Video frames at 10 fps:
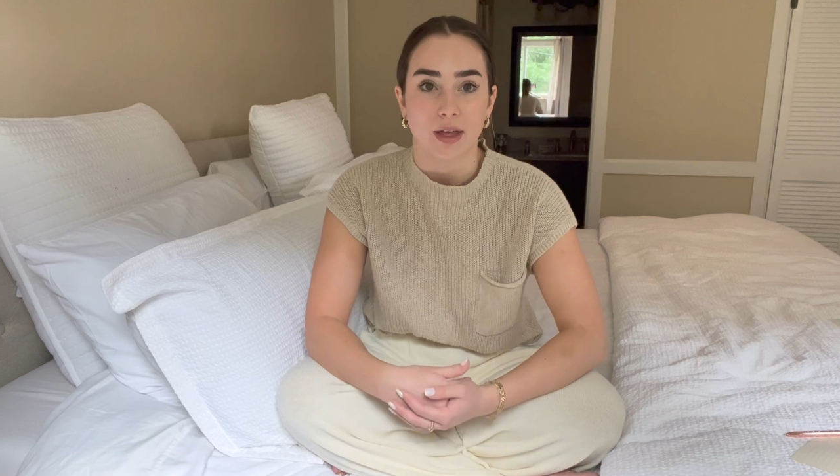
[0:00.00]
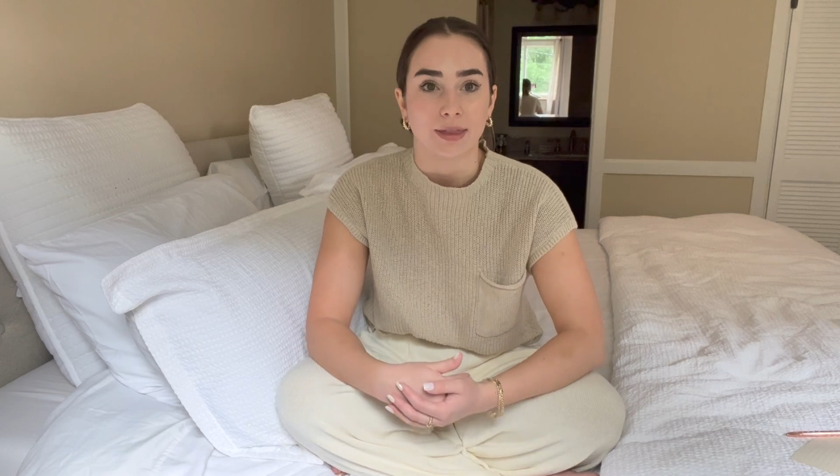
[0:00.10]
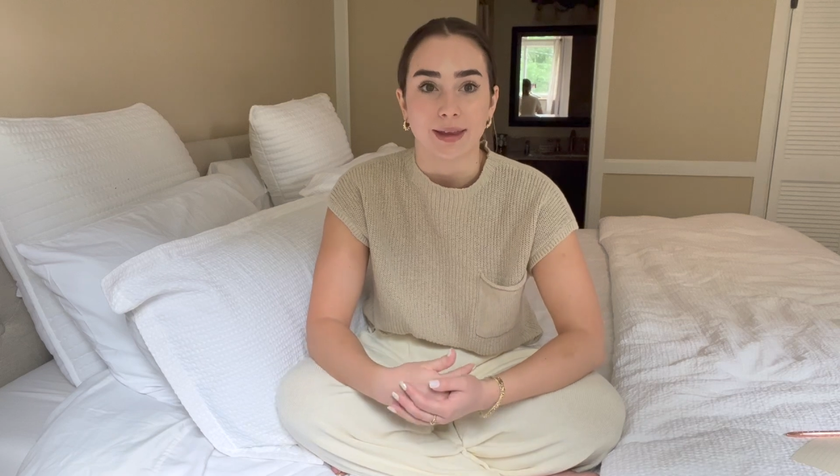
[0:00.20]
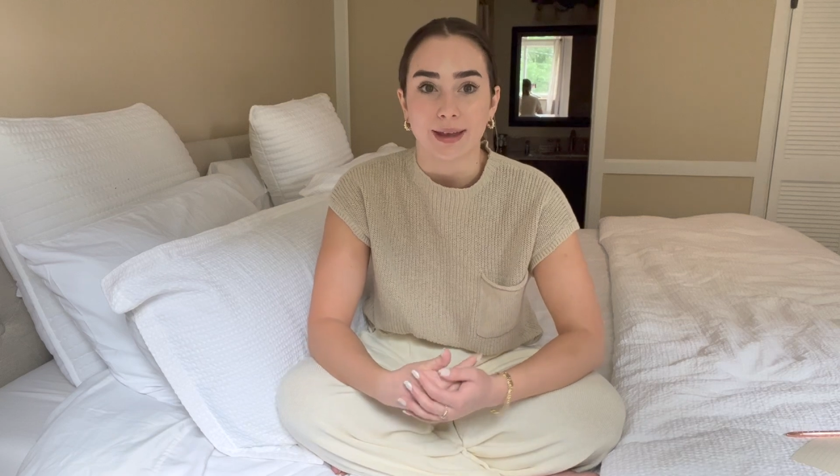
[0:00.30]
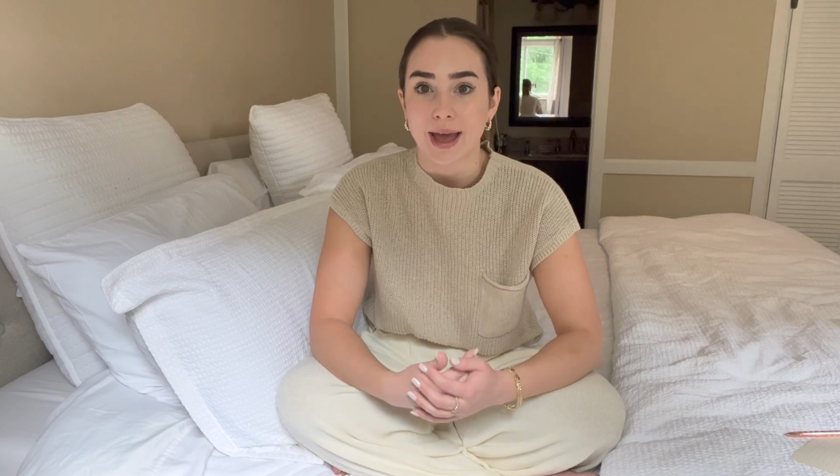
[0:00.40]
and
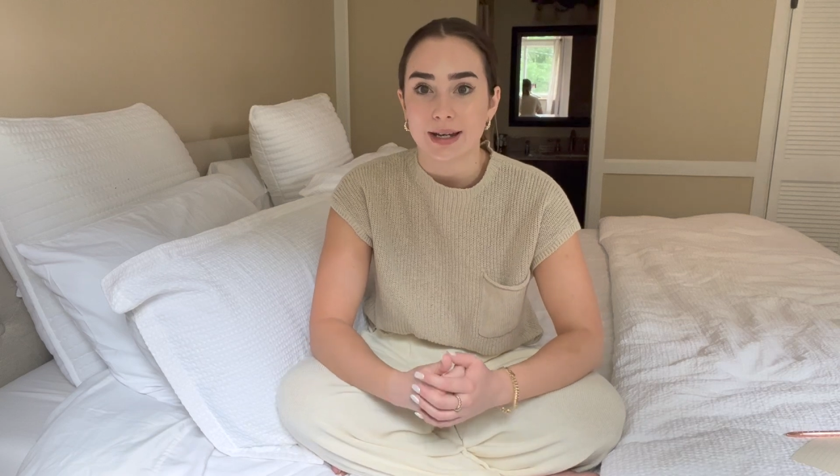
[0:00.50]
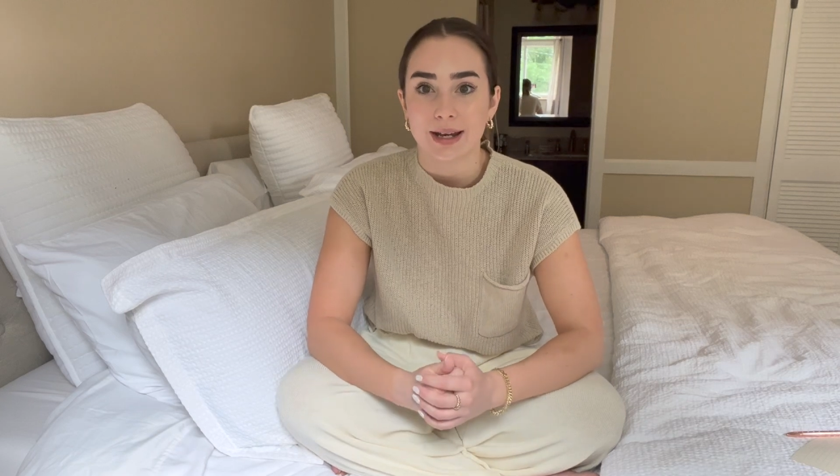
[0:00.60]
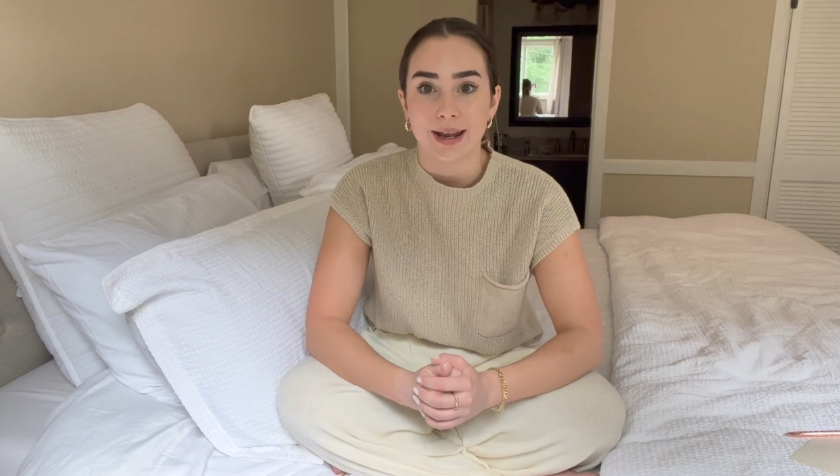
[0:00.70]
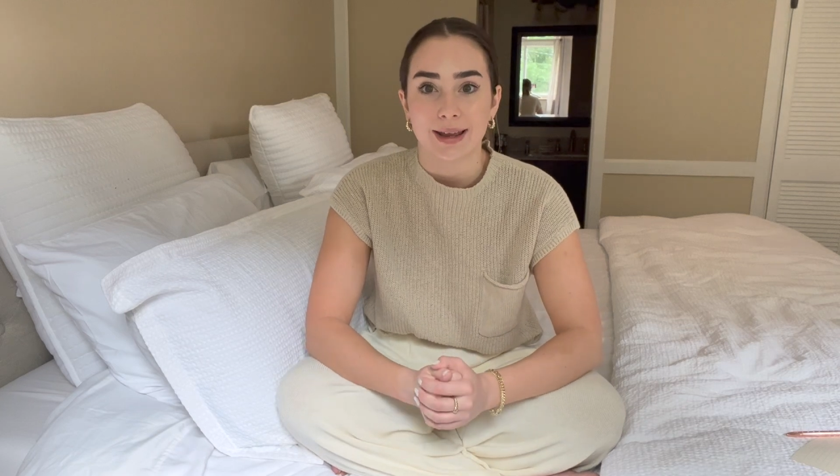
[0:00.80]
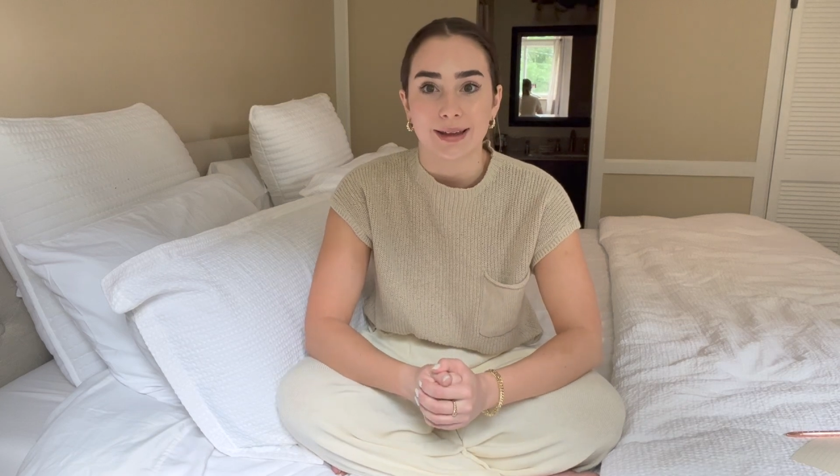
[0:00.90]
like
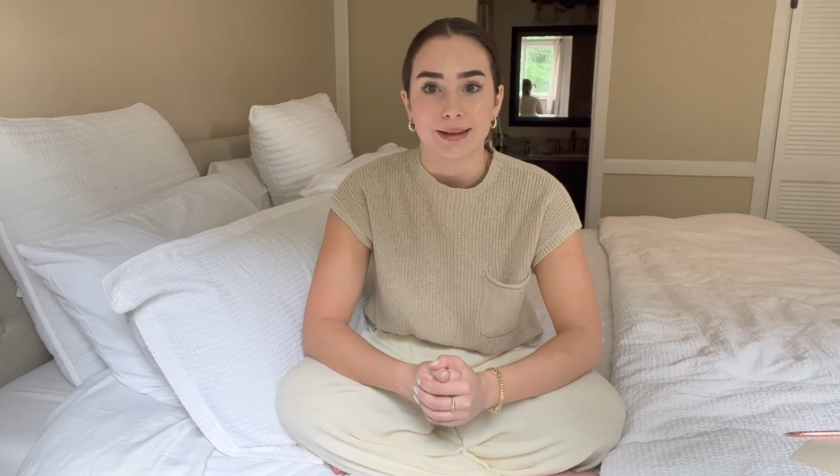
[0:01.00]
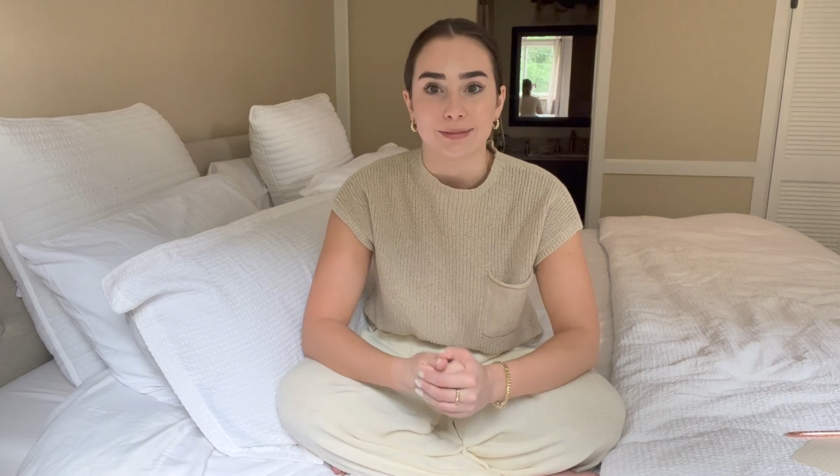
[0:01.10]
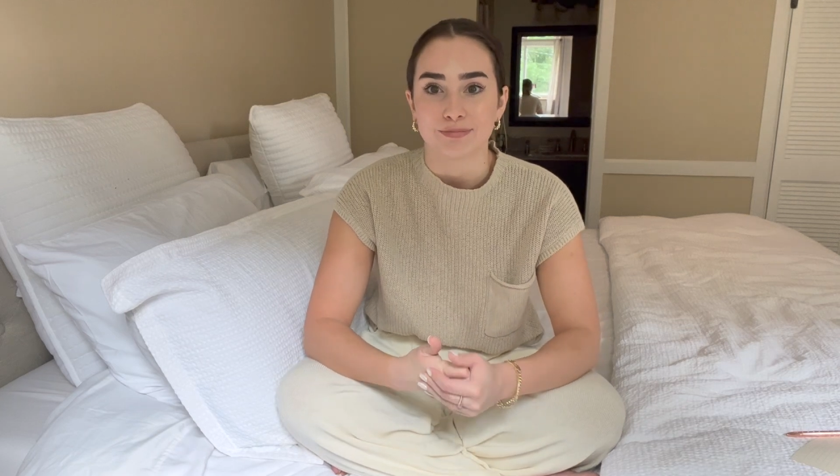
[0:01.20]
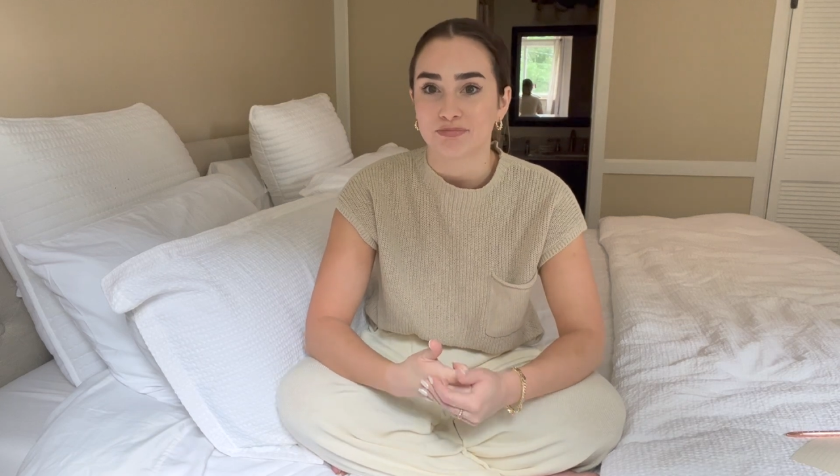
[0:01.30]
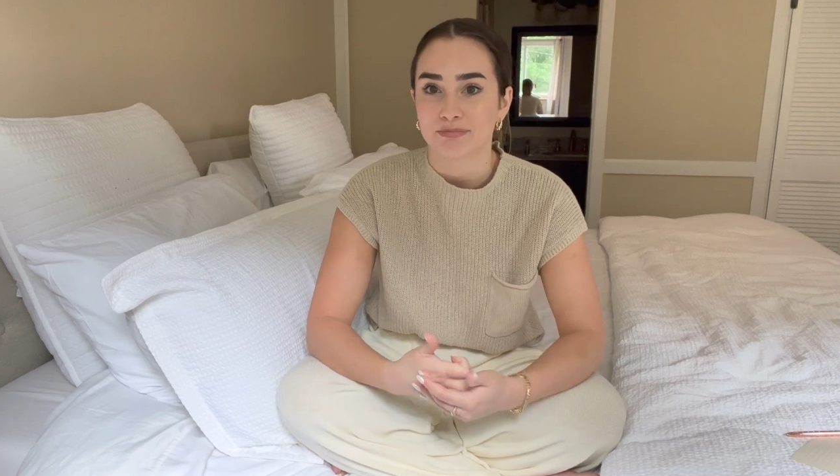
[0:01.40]
editing and